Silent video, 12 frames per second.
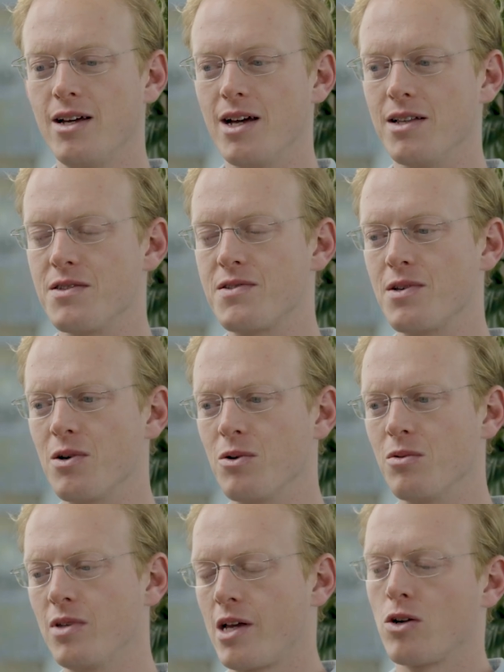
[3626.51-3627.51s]
And
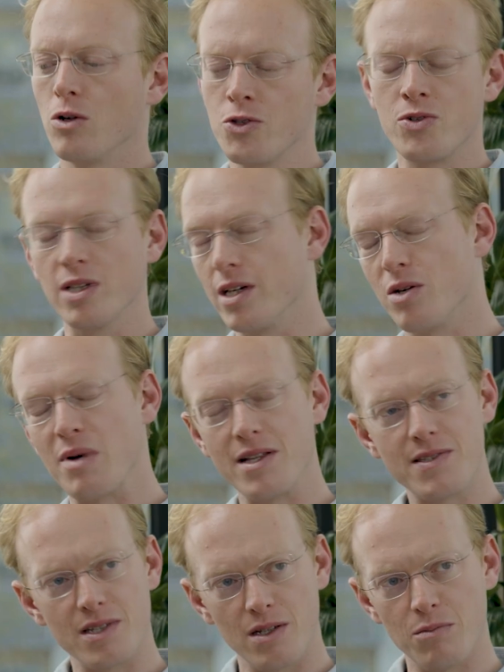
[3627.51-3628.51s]
so, like, culturally, you might
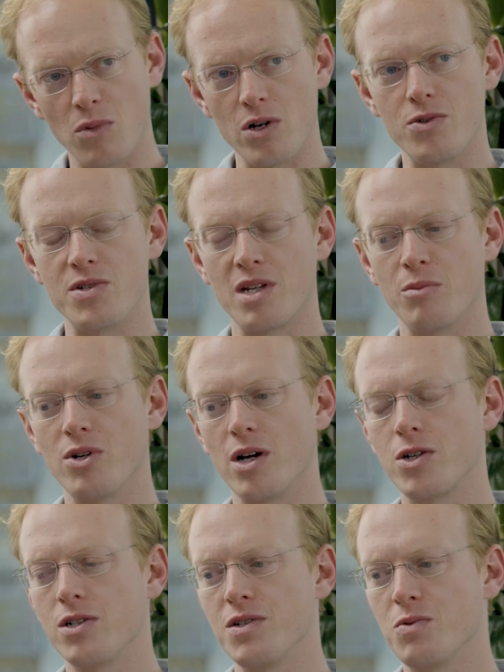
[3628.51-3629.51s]
see more interesting
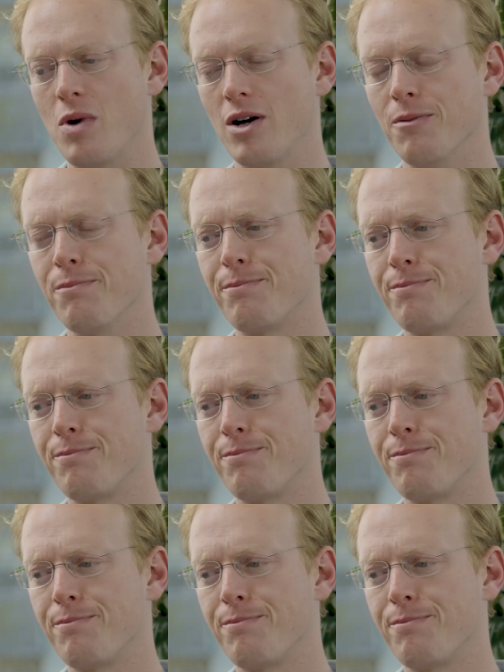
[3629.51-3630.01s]
production as well.